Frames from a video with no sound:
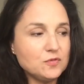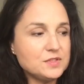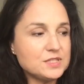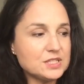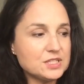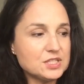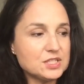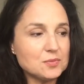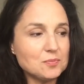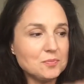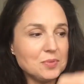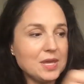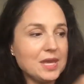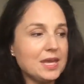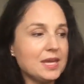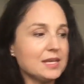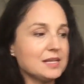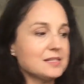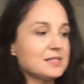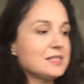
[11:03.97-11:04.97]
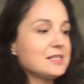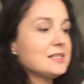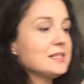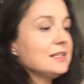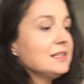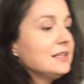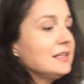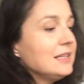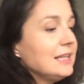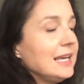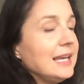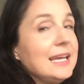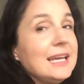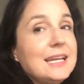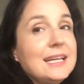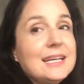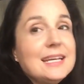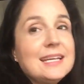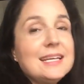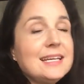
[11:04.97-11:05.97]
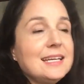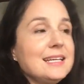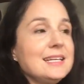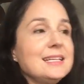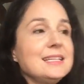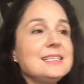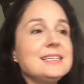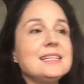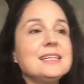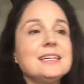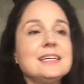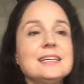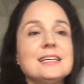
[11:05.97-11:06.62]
into pixelated,